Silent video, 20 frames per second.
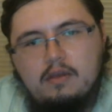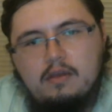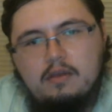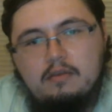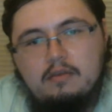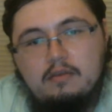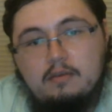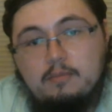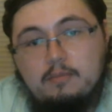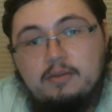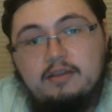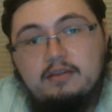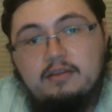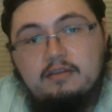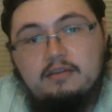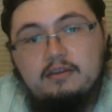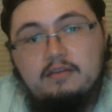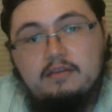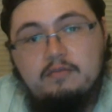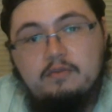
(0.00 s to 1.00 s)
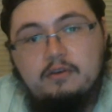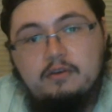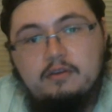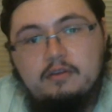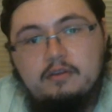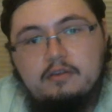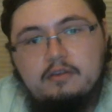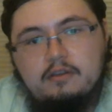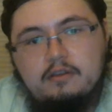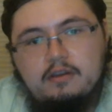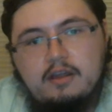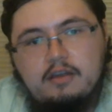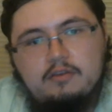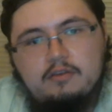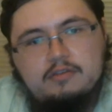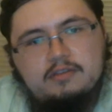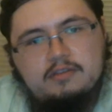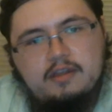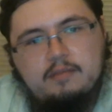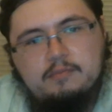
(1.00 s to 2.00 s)
is completely different than
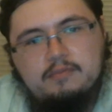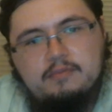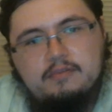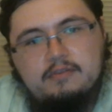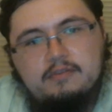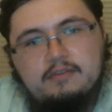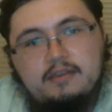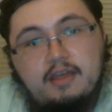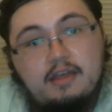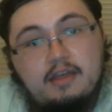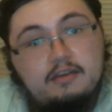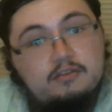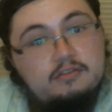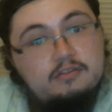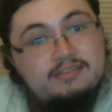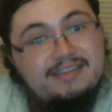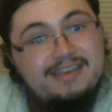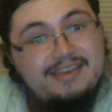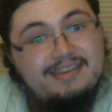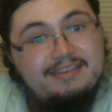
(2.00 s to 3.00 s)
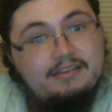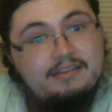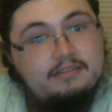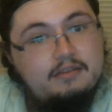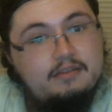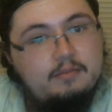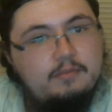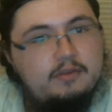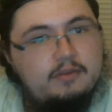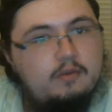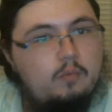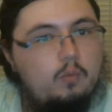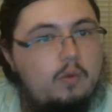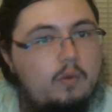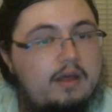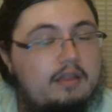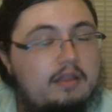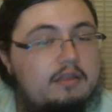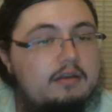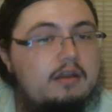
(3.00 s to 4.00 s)
understanding something
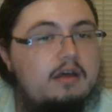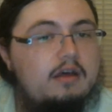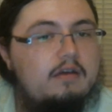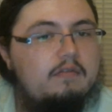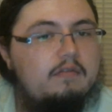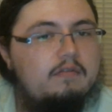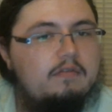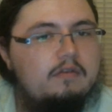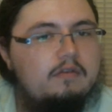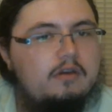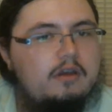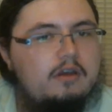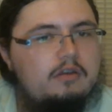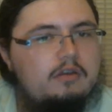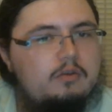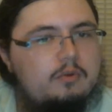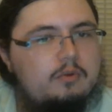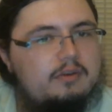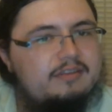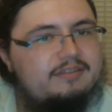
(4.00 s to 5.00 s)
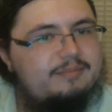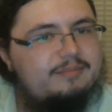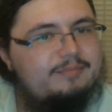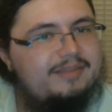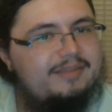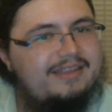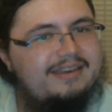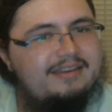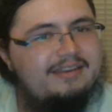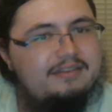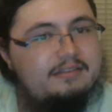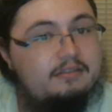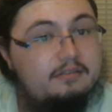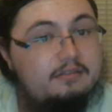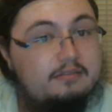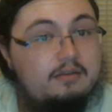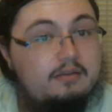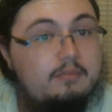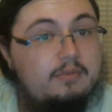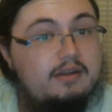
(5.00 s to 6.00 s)
well enough to explain it to
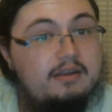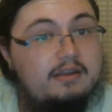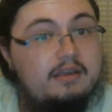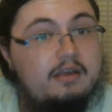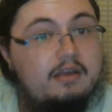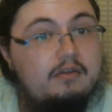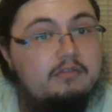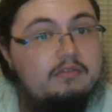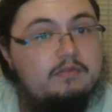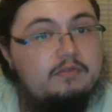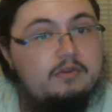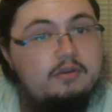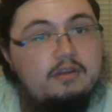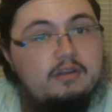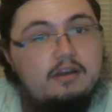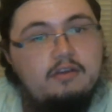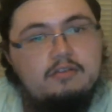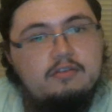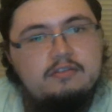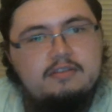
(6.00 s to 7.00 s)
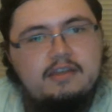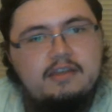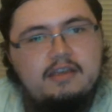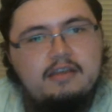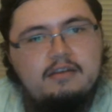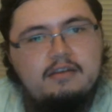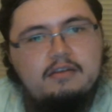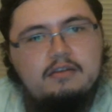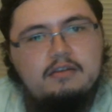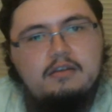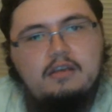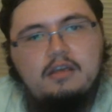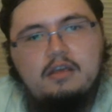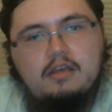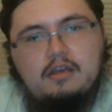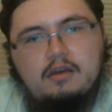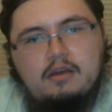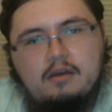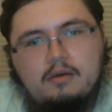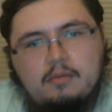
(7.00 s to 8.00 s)
somebody else. If you can understand
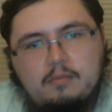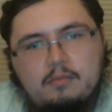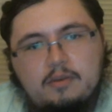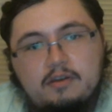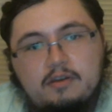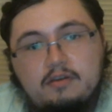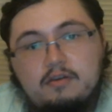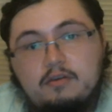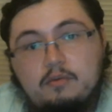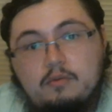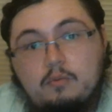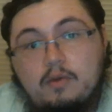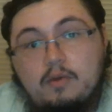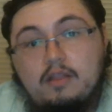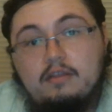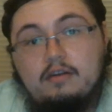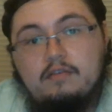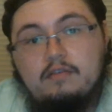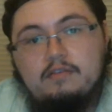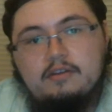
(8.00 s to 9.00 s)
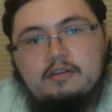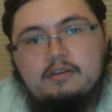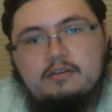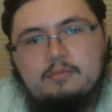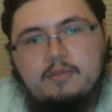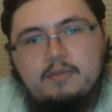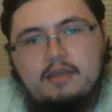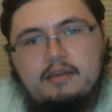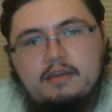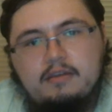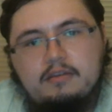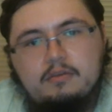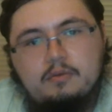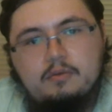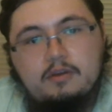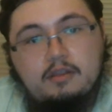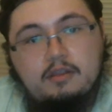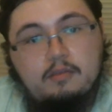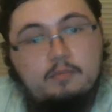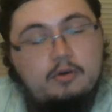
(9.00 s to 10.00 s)
material well enough to explain it to
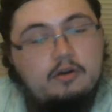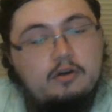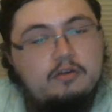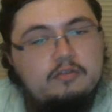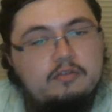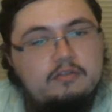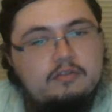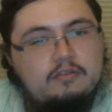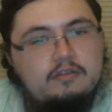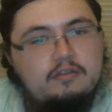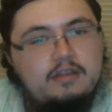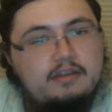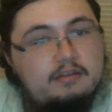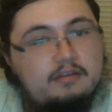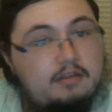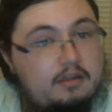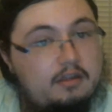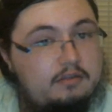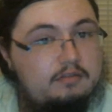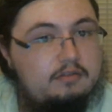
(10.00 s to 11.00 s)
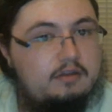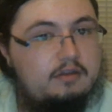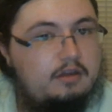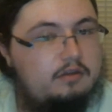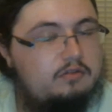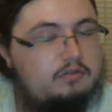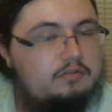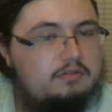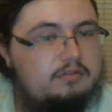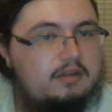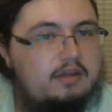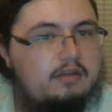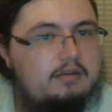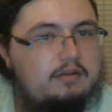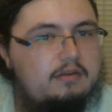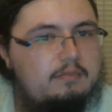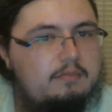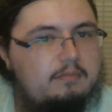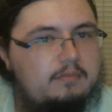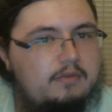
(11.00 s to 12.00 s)
another person that doesn't understand
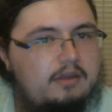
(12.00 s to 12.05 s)
it,